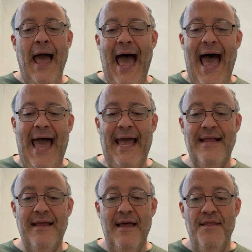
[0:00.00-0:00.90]

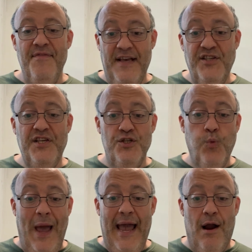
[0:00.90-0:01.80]
And this is
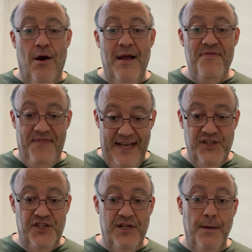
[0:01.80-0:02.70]
where
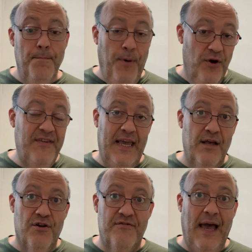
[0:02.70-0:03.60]
this
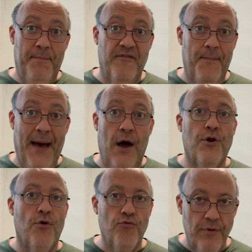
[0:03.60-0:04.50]
particular type of a
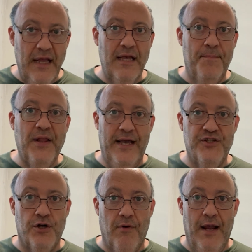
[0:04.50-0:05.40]
powder really
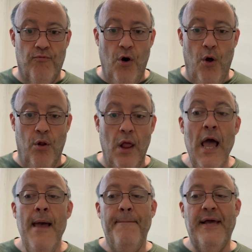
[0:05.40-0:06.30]
plays a great role.
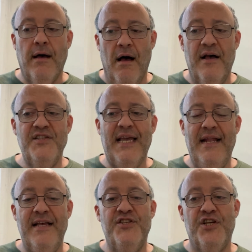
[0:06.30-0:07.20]
Because
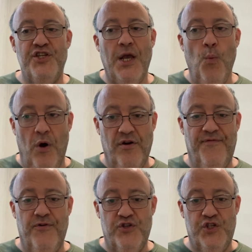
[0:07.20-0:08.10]
it is such a
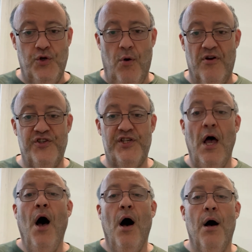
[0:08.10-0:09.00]
wonderful
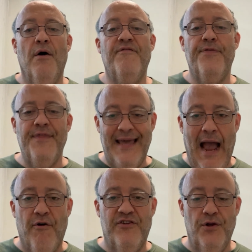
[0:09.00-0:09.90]
source of the
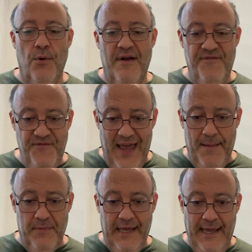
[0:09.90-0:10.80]
carotenoid
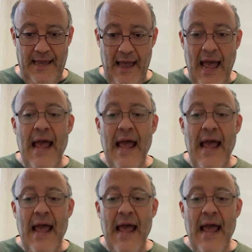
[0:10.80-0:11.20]
family,